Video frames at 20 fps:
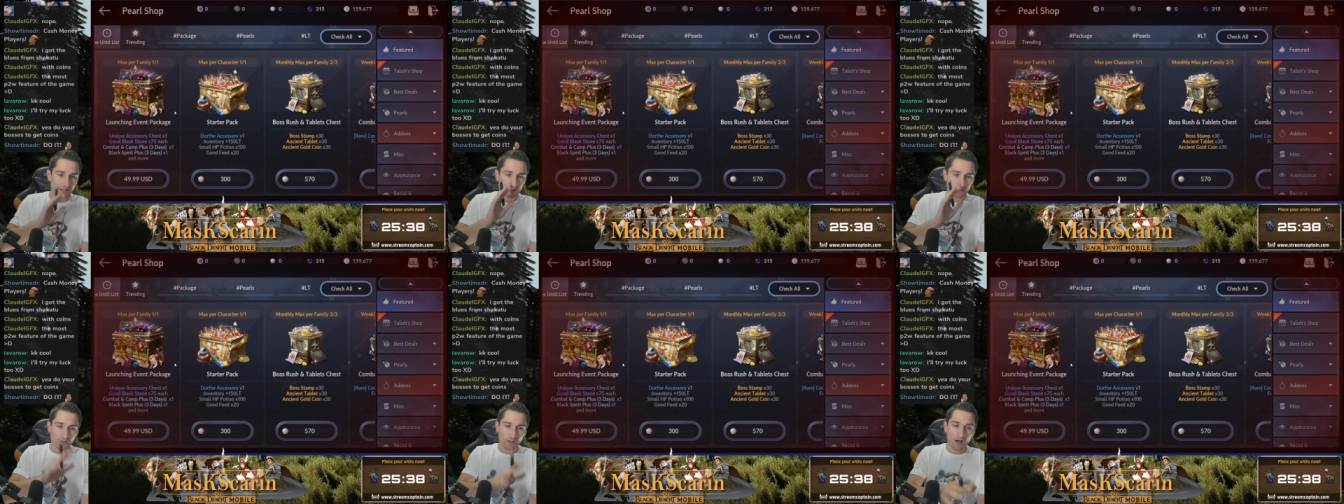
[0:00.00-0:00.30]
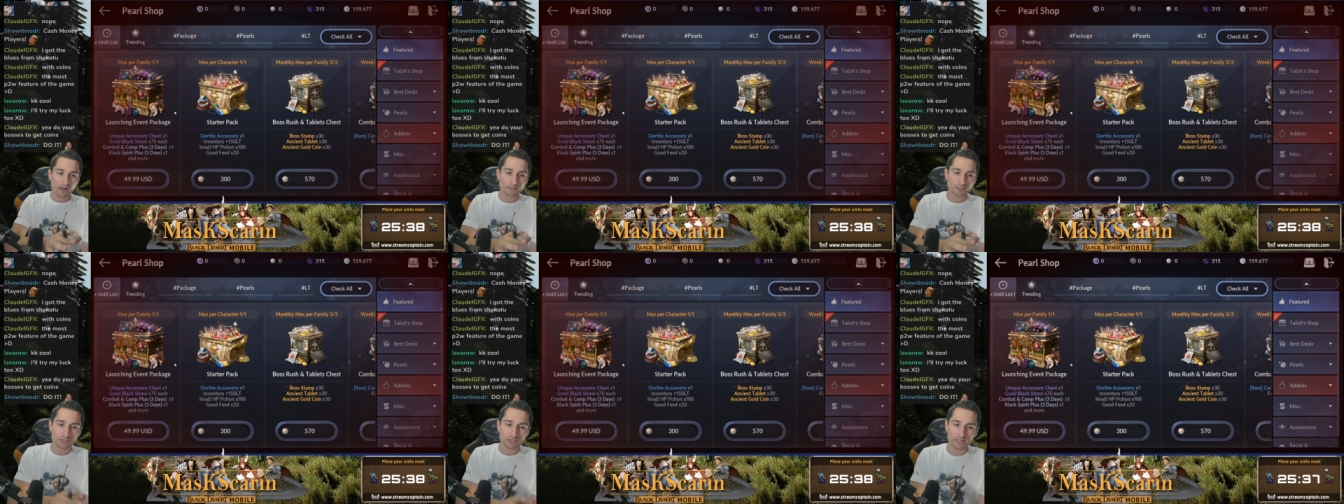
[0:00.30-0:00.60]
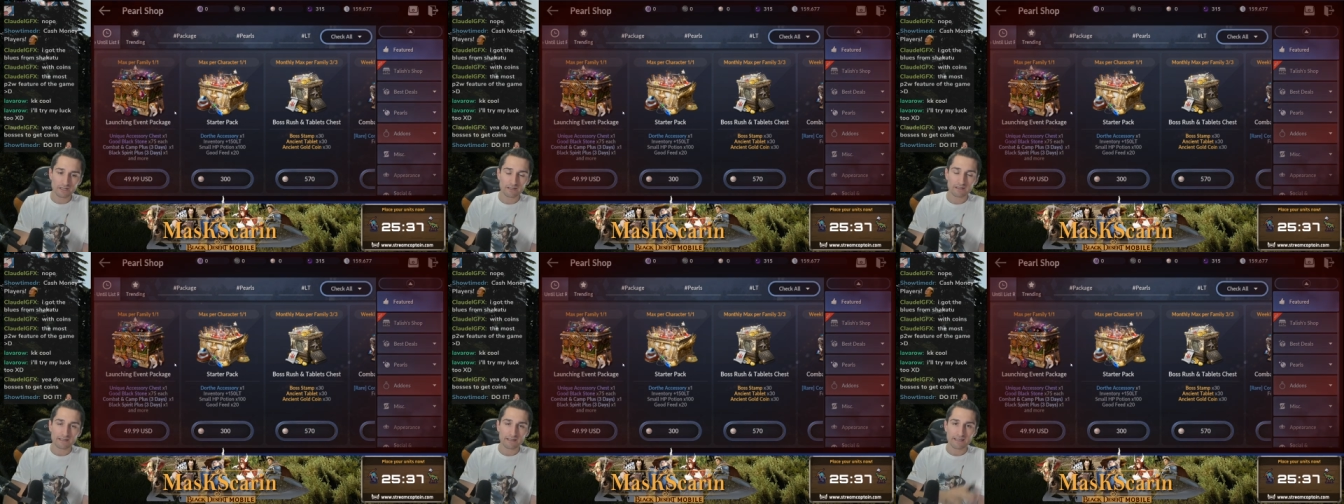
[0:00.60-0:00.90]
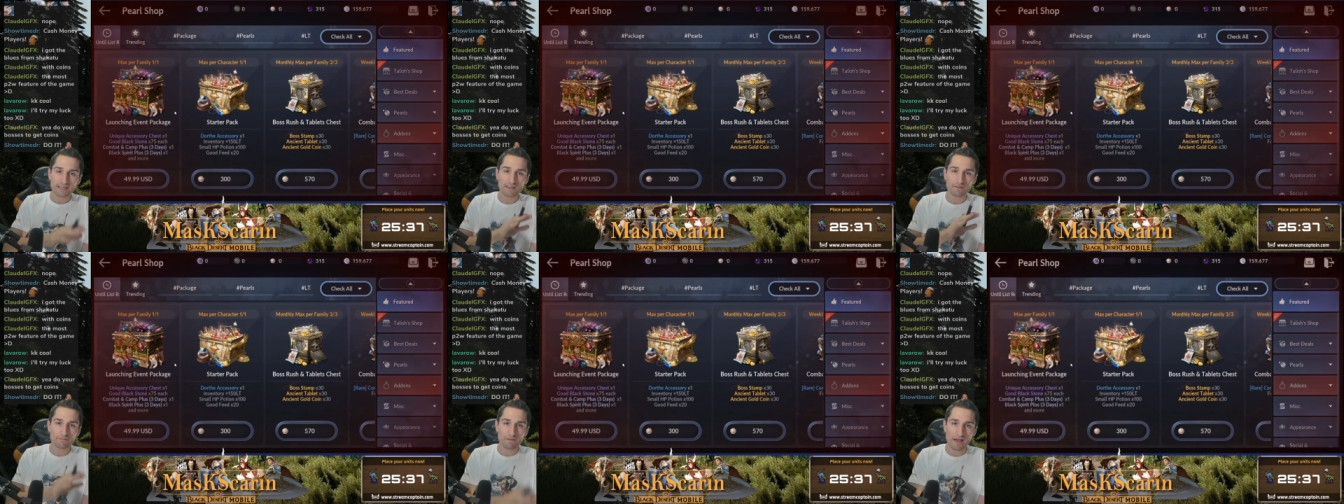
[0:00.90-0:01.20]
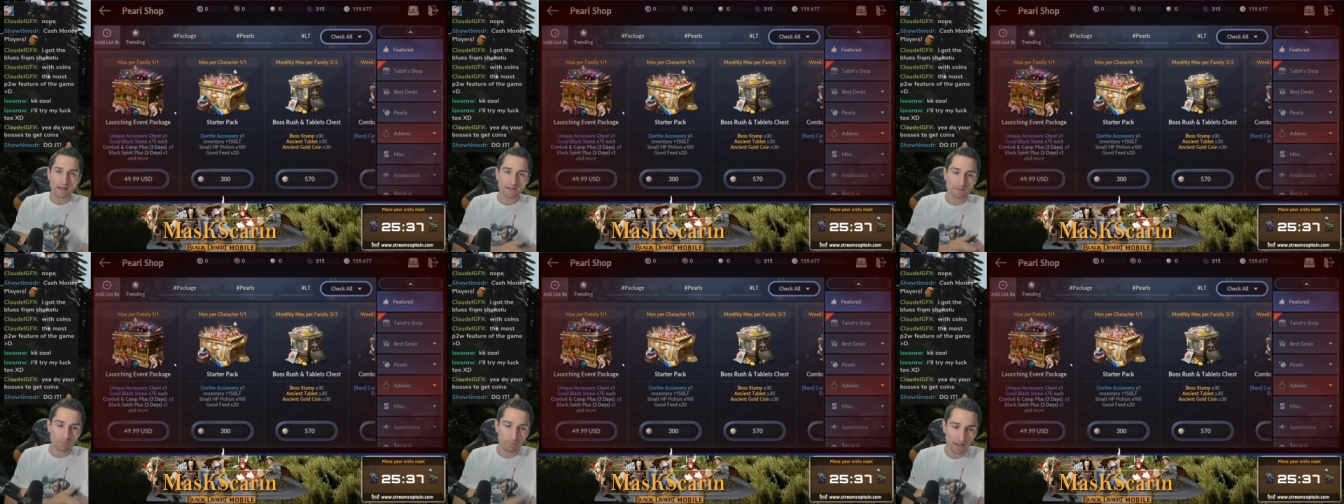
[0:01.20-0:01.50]
launching
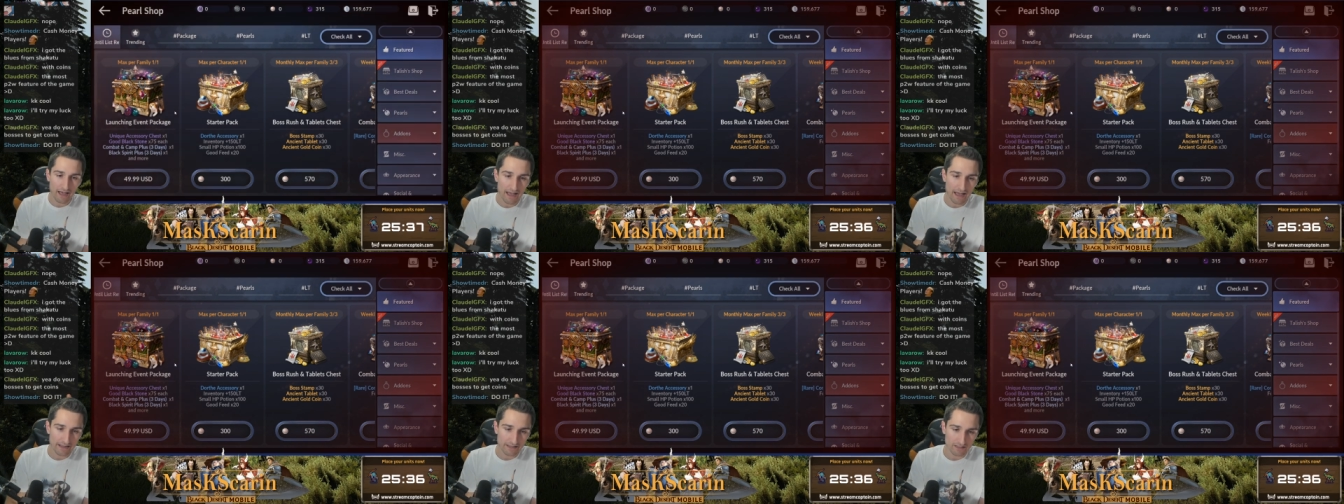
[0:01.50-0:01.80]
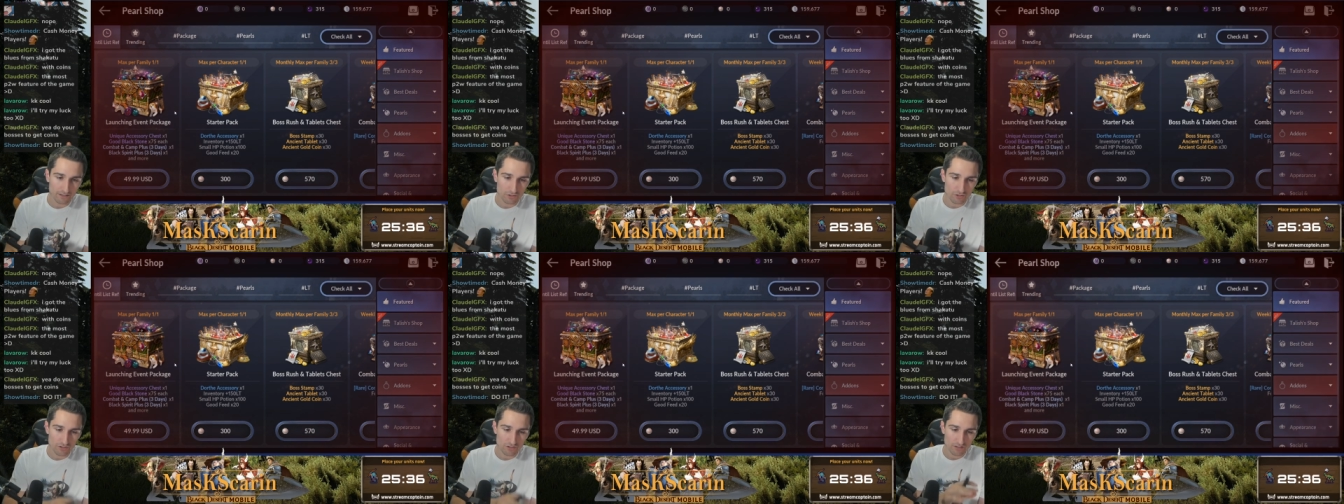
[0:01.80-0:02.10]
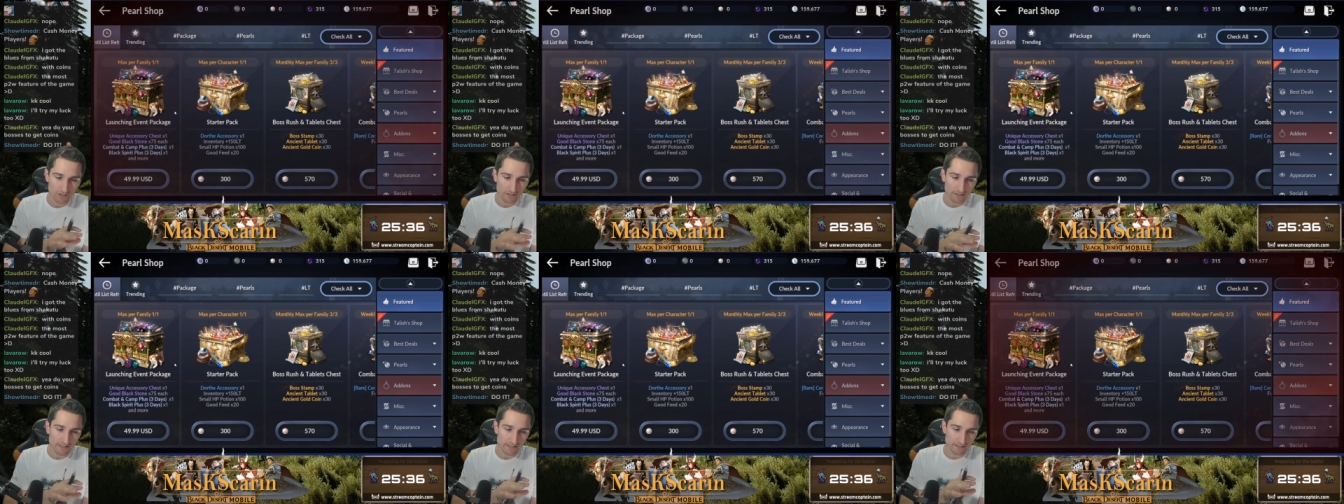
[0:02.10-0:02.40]
event package.